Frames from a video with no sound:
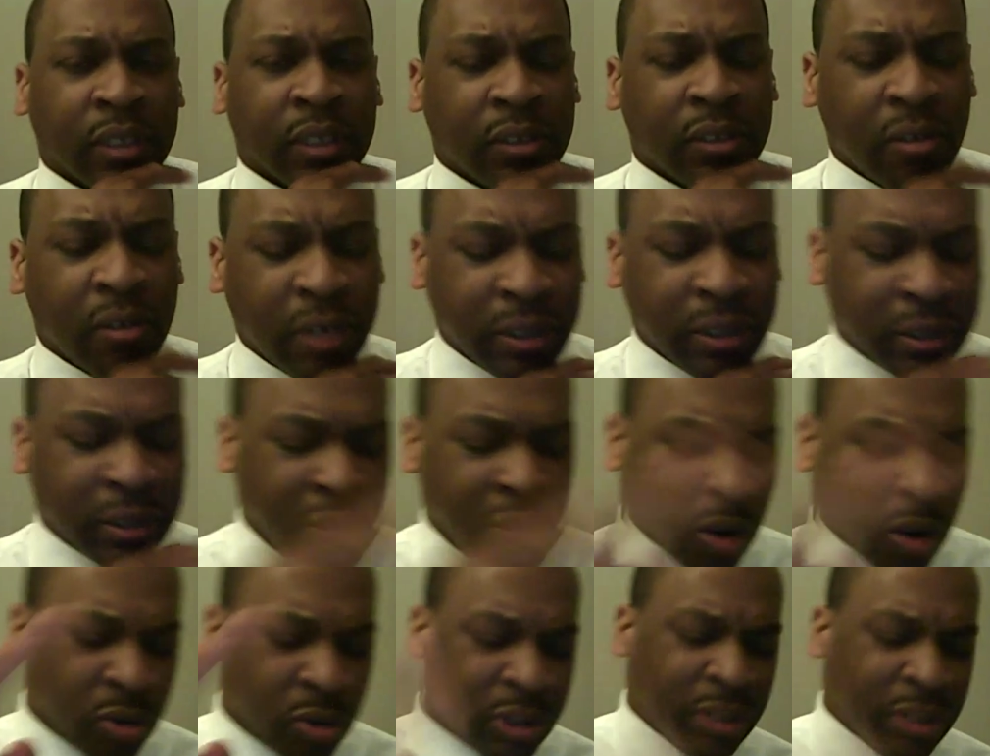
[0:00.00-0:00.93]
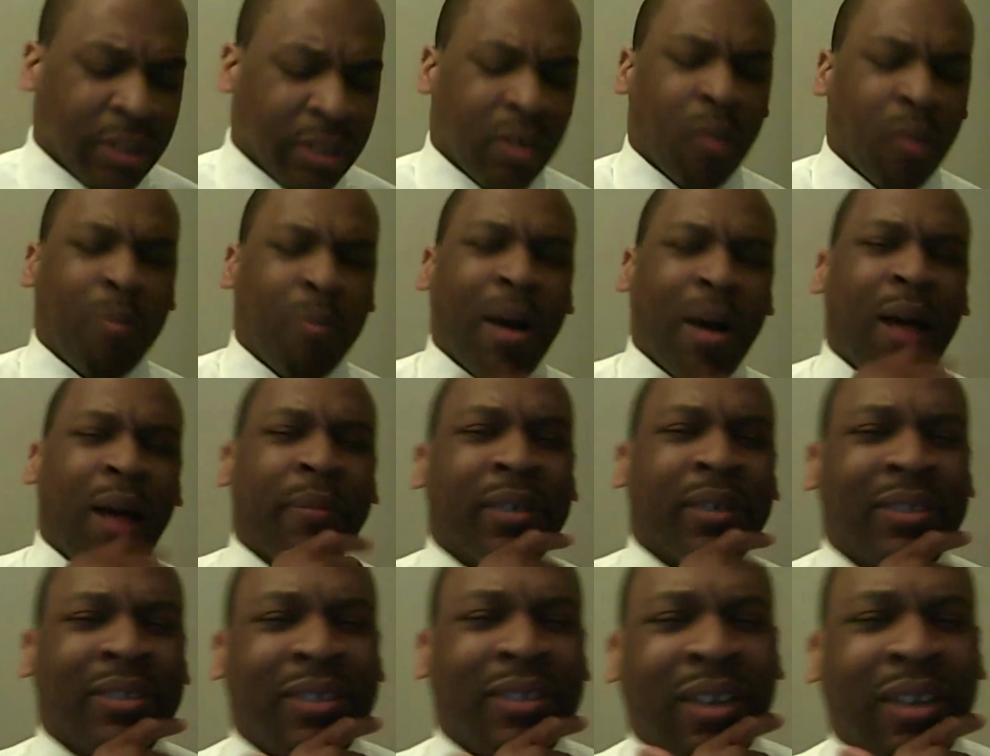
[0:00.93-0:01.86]
So this notion that Obama
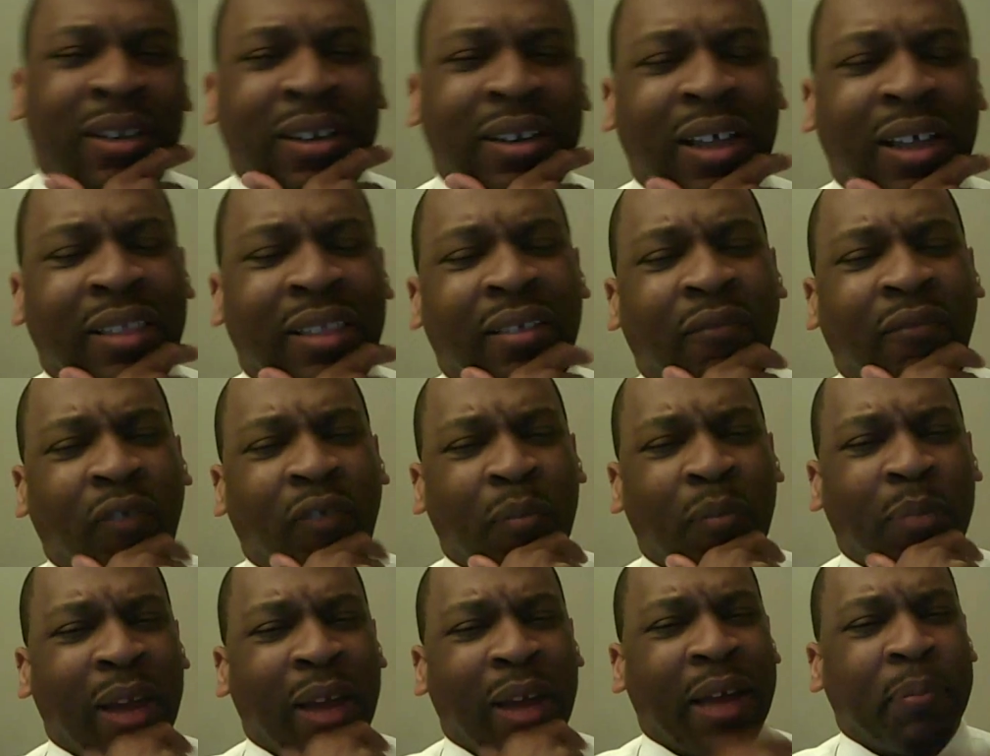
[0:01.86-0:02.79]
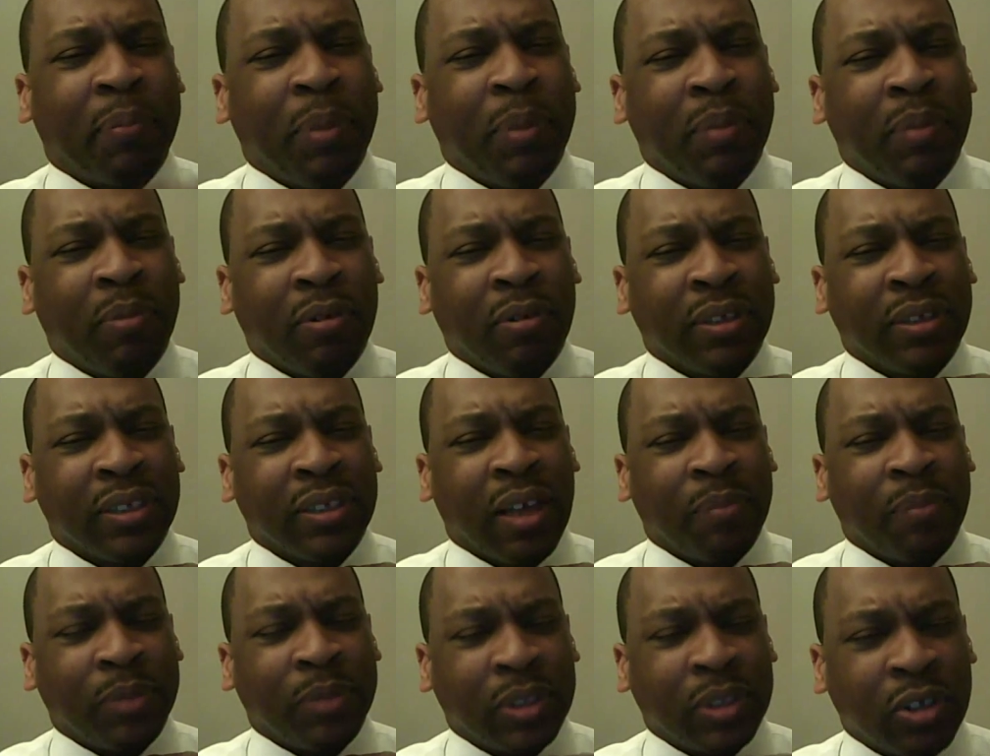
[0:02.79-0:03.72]
has done nothing for black people is
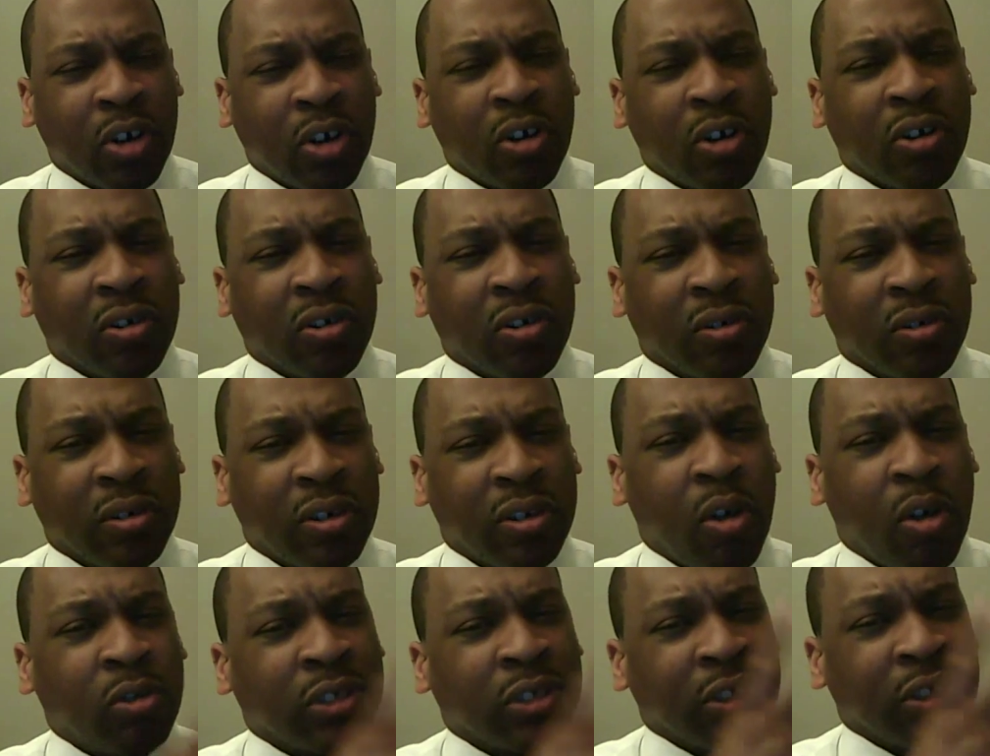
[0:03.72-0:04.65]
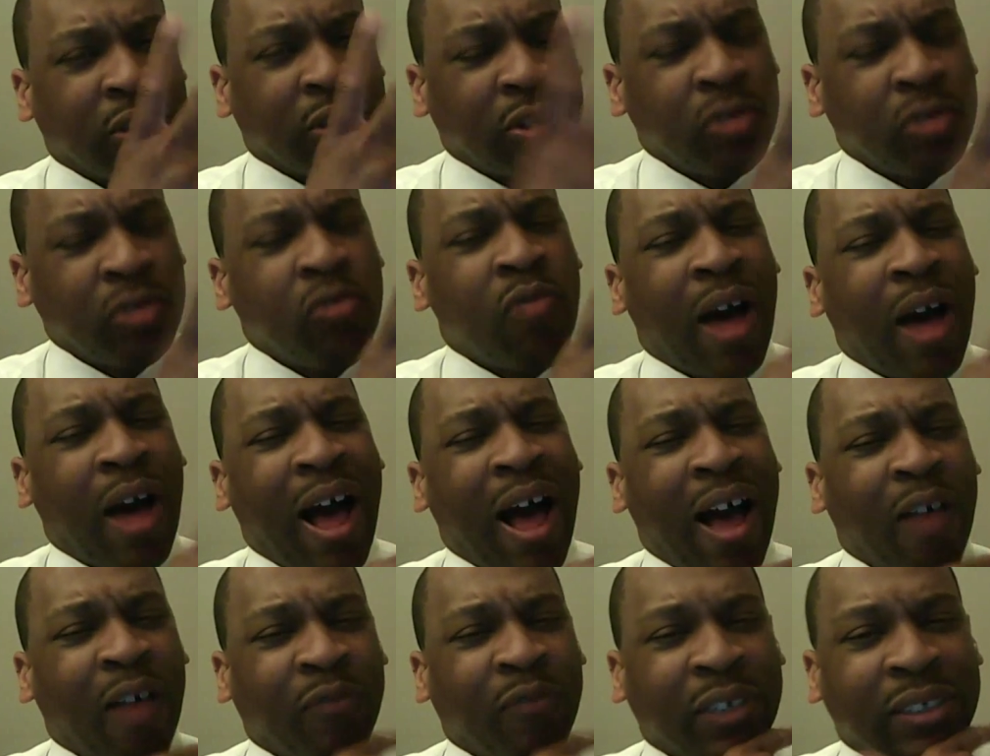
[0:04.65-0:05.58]
absurd. Those are two
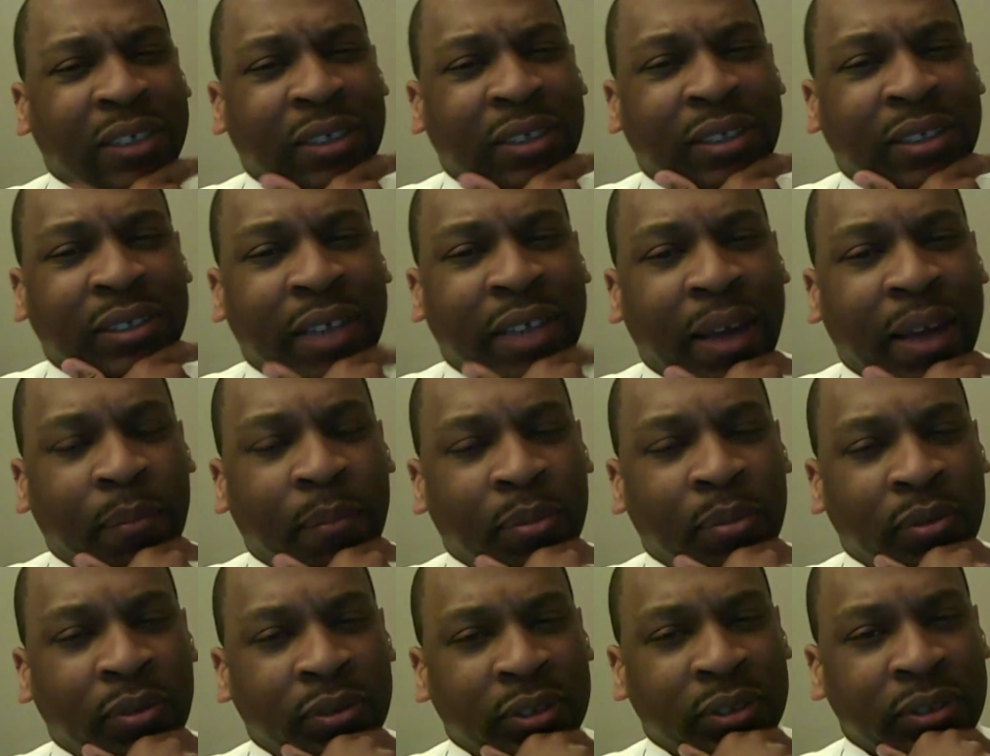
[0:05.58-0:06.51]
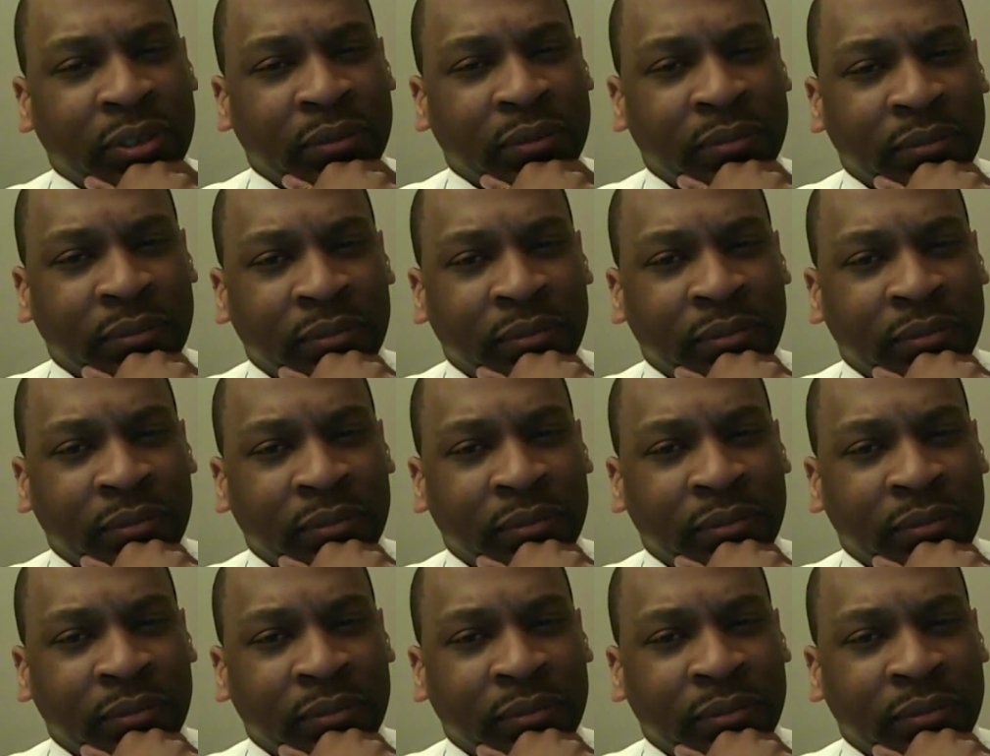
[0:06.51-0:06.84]
obvious examples.